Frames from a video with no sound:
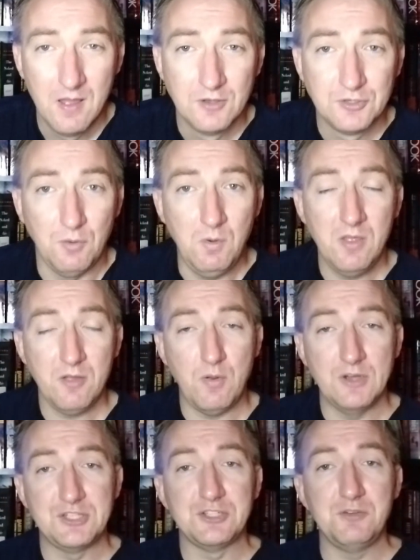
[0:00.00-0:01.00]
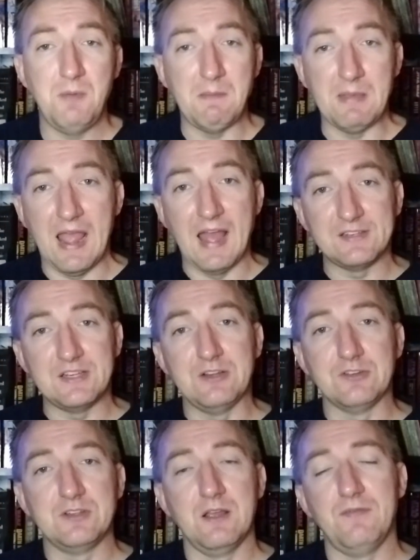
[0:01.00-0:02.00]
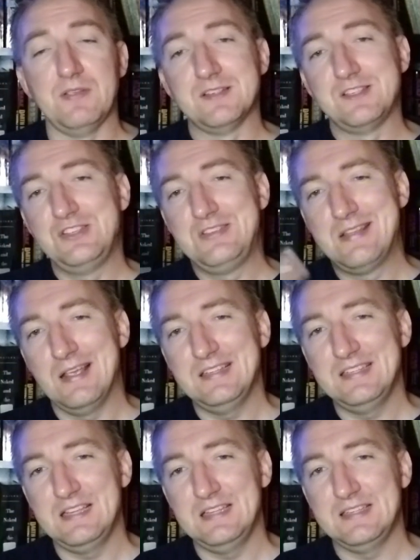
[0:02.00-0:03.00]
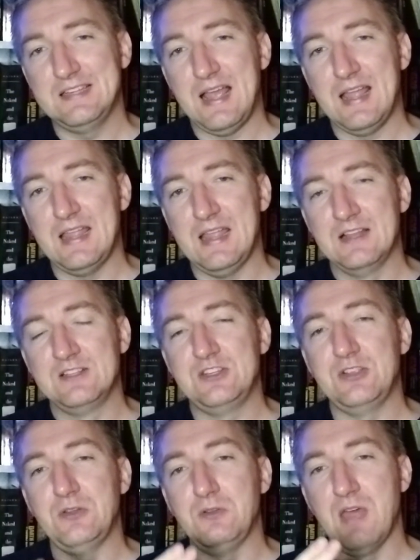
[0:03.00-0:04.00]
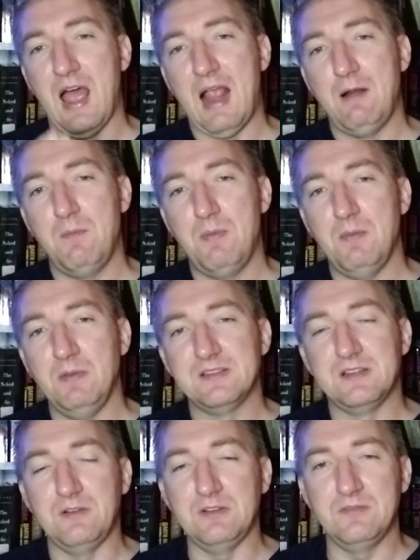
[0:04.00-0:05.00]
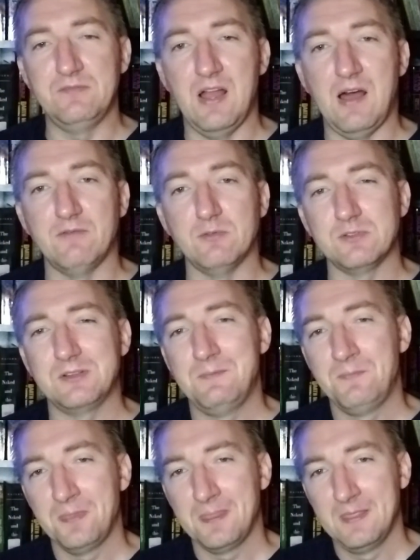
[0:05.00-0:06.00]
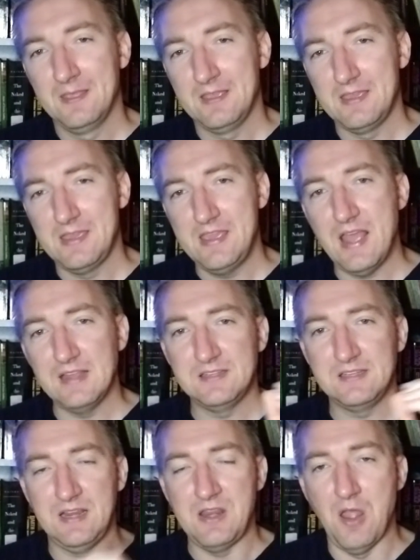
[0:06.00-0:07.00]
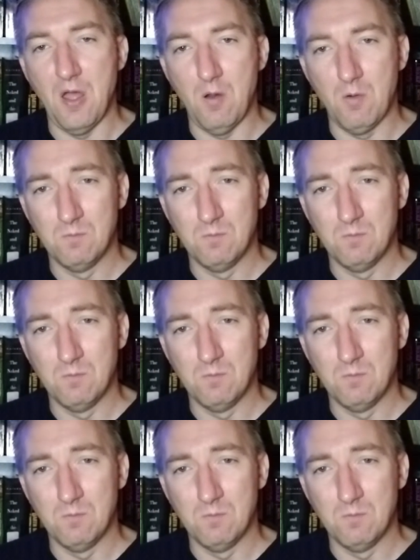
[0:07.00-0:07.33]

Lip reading: So one of the questions you might be asking yourself is, does this tie into the High Republic series of novels? Yes and no.